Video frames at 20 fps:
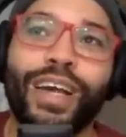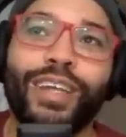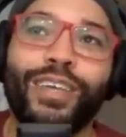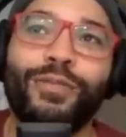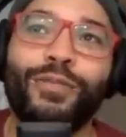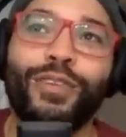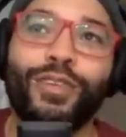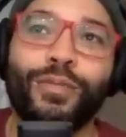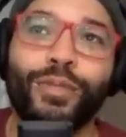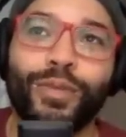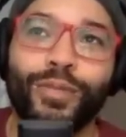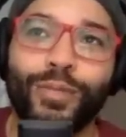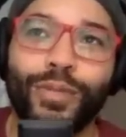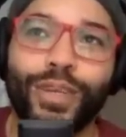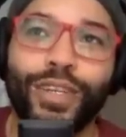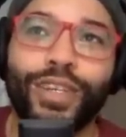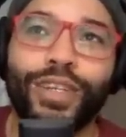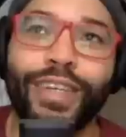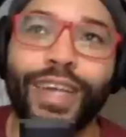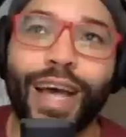community have
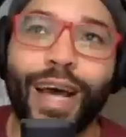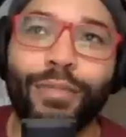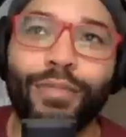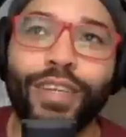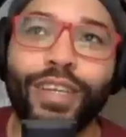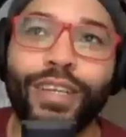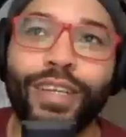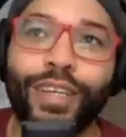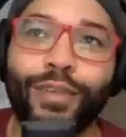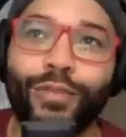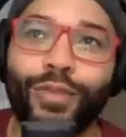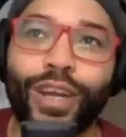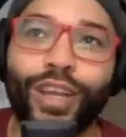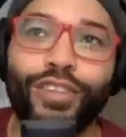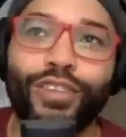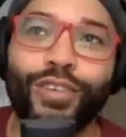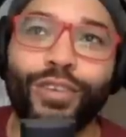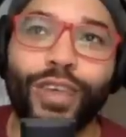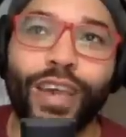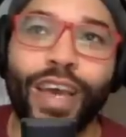been adopting and
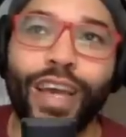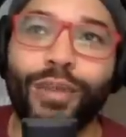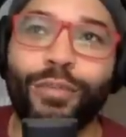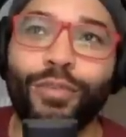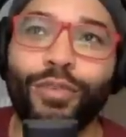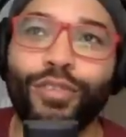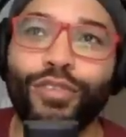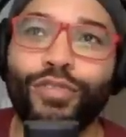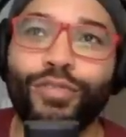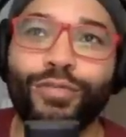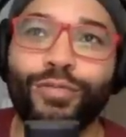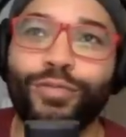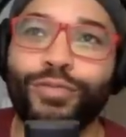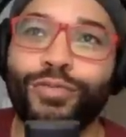rescuing animals